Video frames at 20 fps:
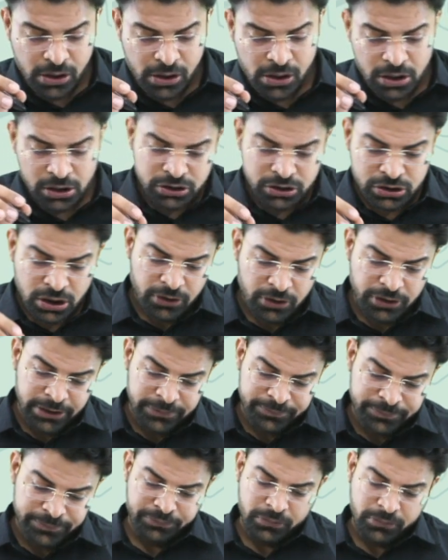So now here
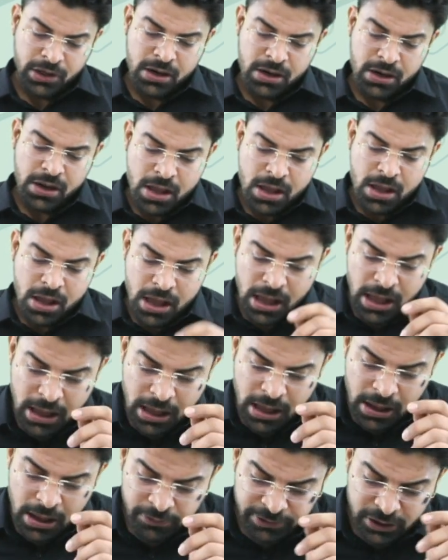
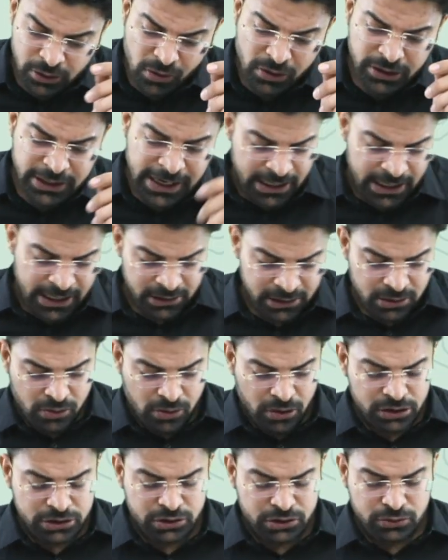we know that cos
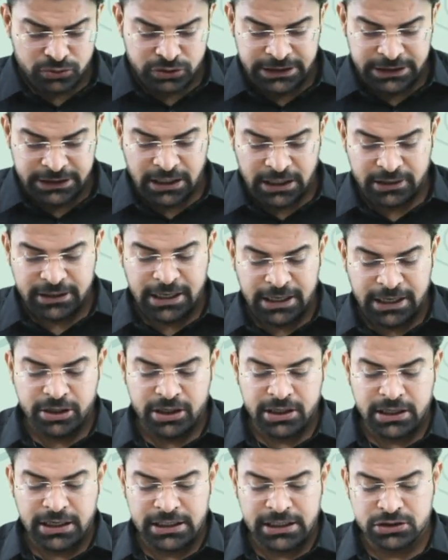2 theta can be written
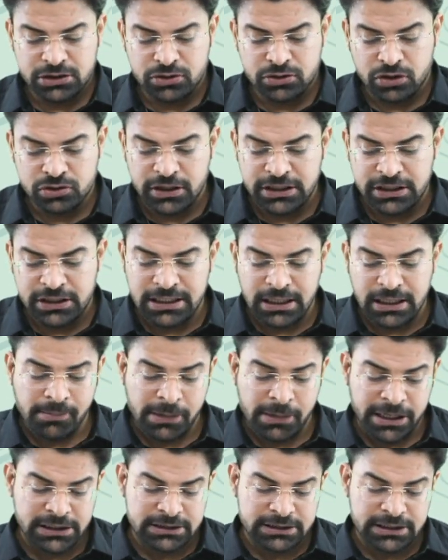as cos square theta minus
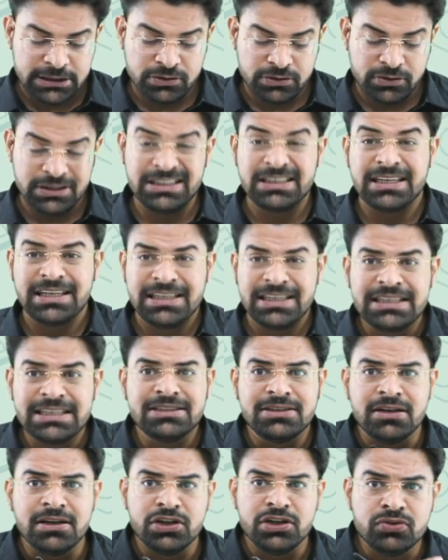sin square theta. Yes sir,
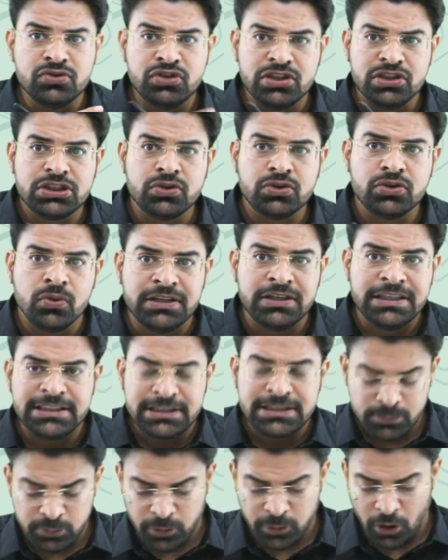you just told this is
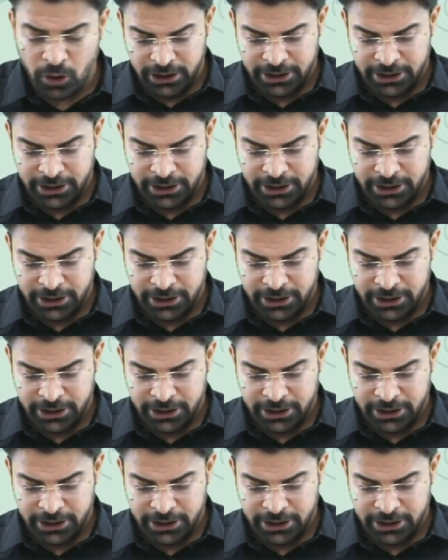important.